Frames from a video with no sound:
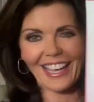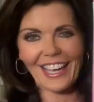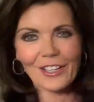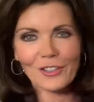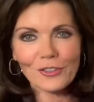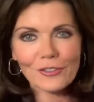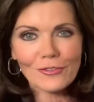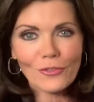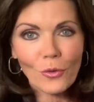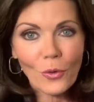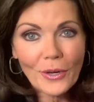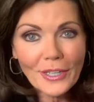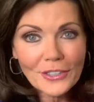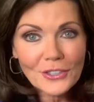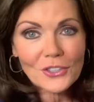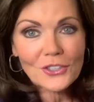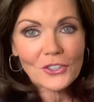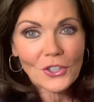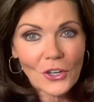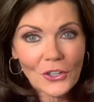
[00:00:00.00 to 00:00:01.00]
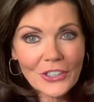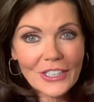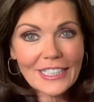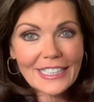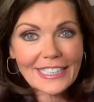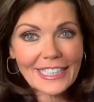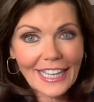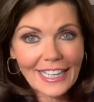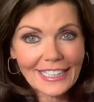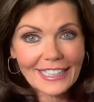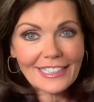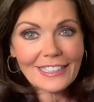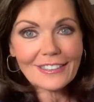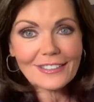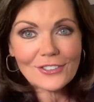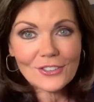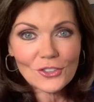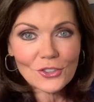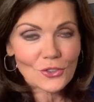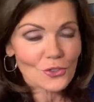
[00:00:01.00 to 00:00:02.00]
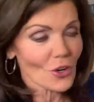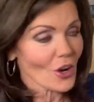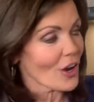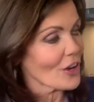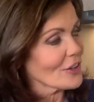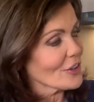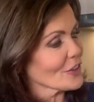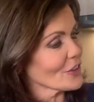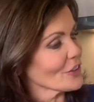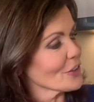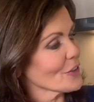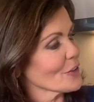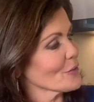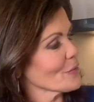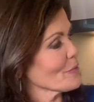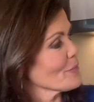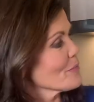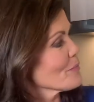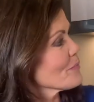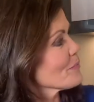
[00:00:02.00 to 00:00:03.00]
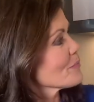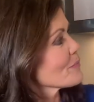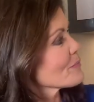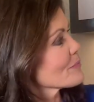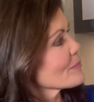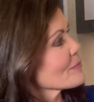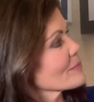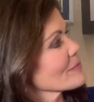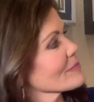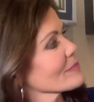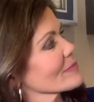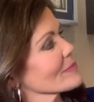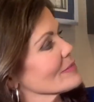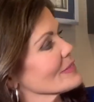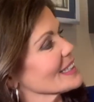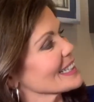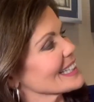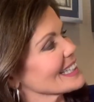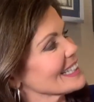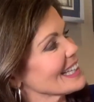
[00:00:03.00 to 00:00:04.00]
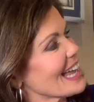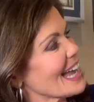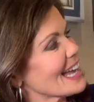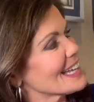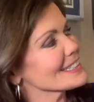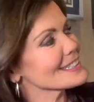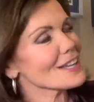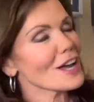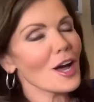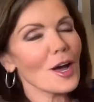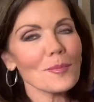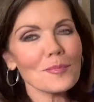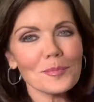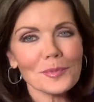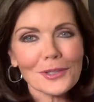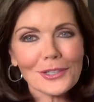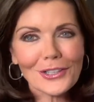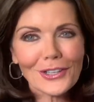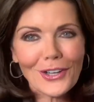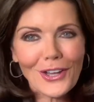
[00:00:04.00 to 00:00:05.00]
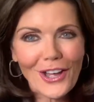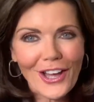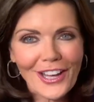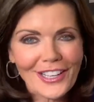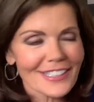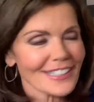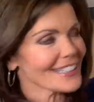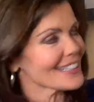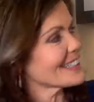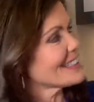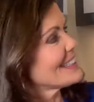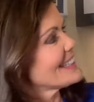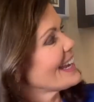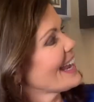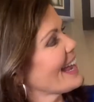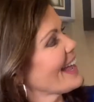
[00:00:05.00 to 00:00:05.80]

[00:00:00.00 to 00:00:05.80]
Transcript: And her voice started getting stronger. The class applauded,